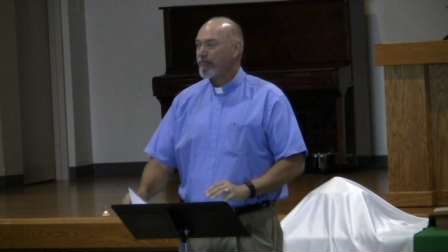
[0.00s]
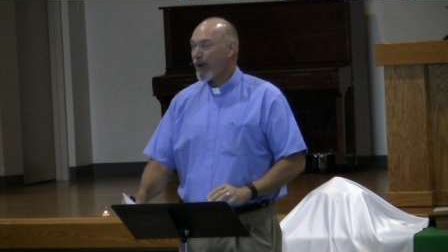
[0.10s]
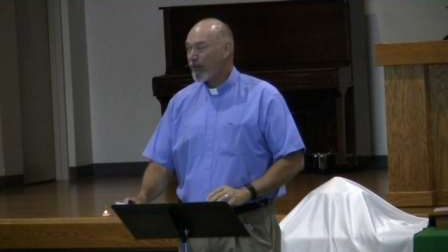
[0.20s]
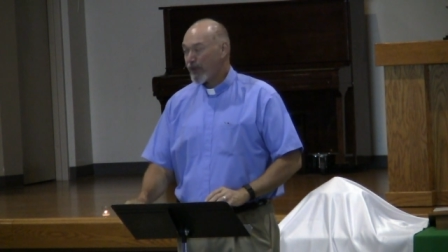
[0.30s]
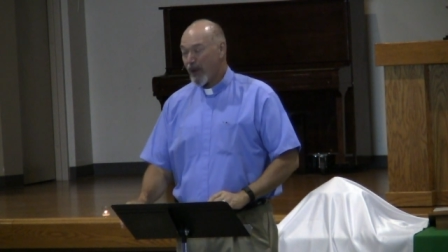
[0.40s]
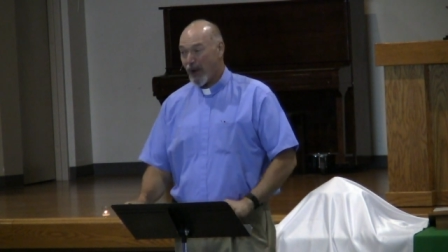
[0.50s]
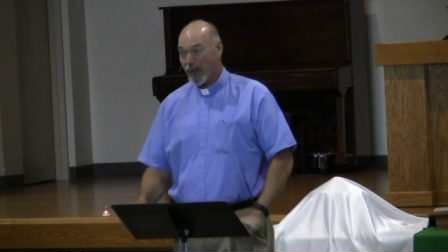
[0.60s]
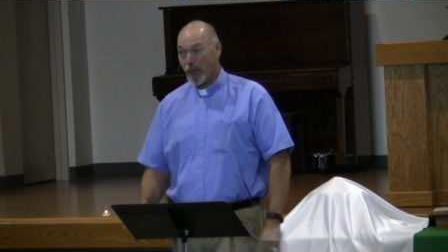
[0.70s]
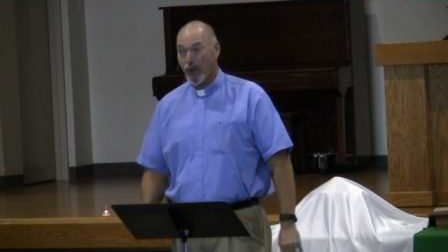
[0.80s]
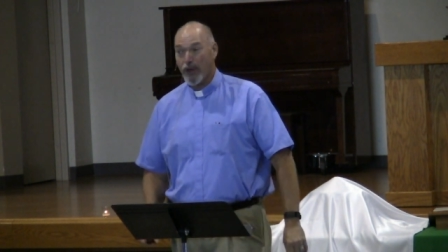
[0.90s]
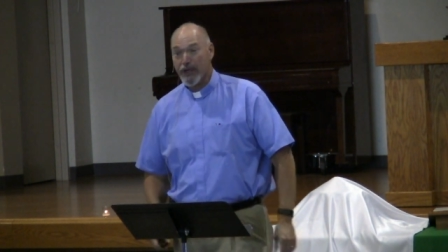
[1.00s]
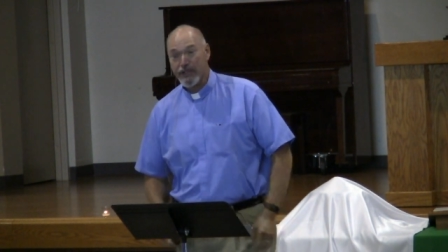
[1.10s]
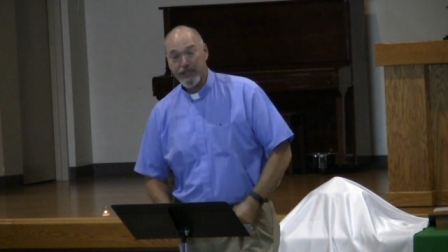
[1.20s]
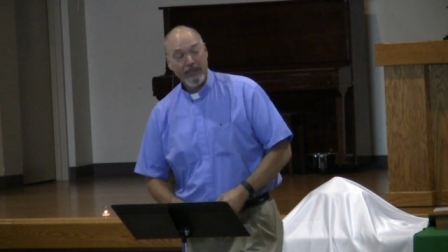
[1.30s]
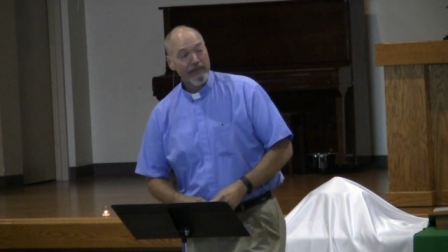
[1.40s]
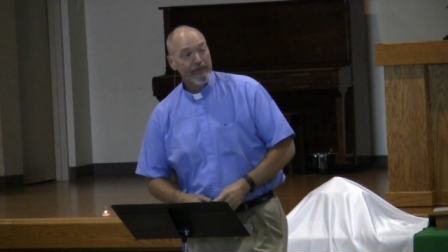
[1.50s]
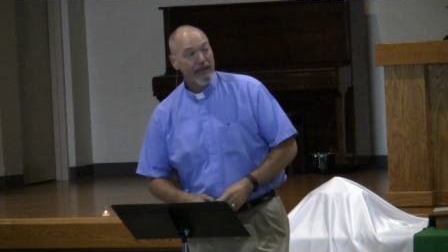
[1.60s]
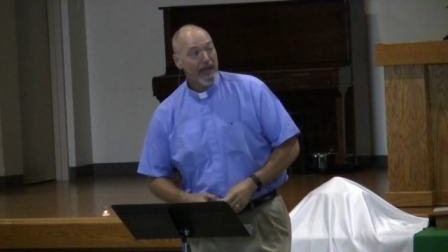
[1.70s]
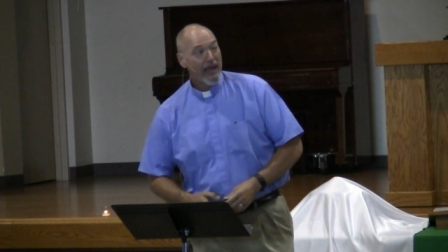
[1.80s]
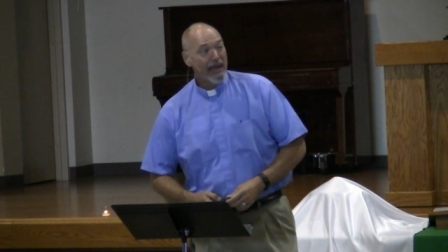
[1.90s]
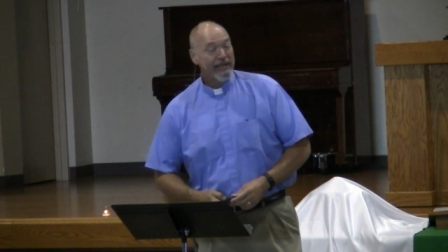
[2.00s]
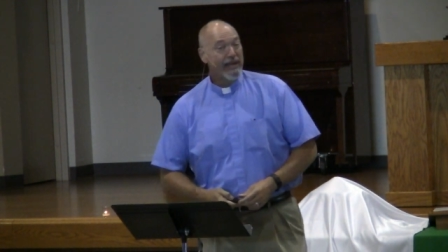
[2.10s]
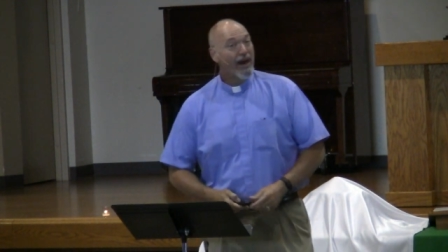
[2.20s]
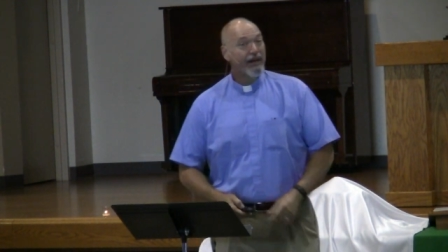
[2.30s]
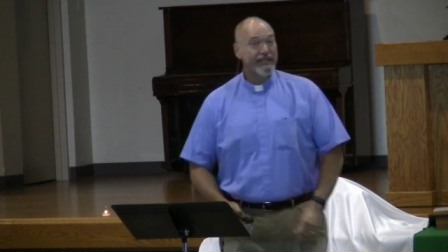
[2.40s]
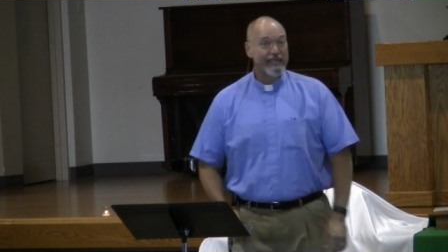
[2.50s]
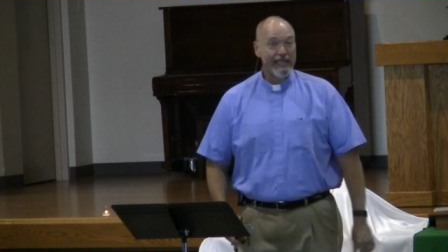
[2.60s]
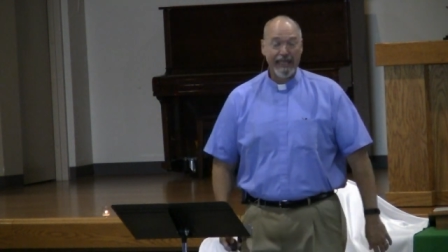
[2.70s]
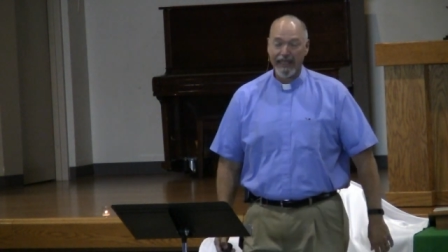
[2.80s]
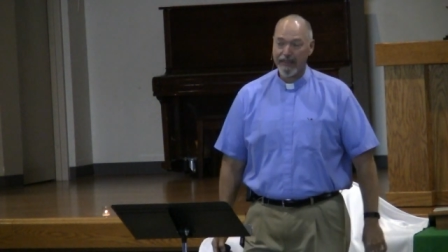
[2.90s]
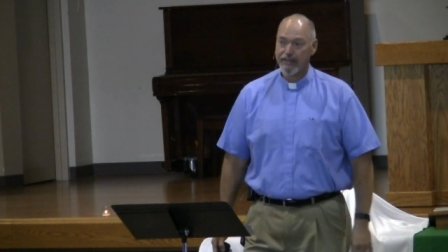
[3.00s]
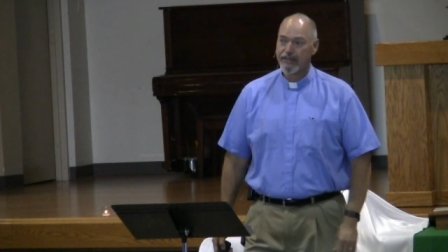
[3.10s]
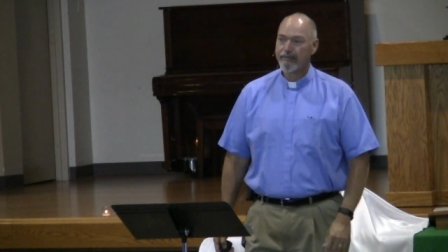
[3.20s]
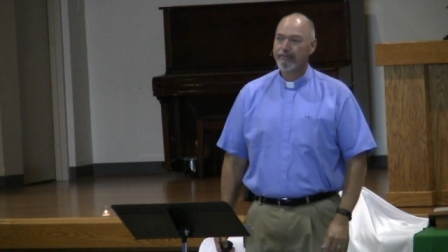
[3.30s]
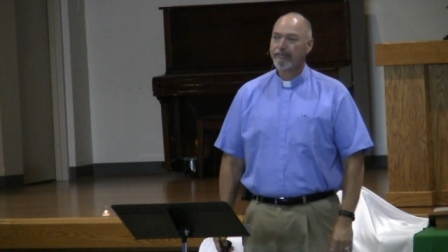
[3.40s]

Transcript: both in our words and in our deeds?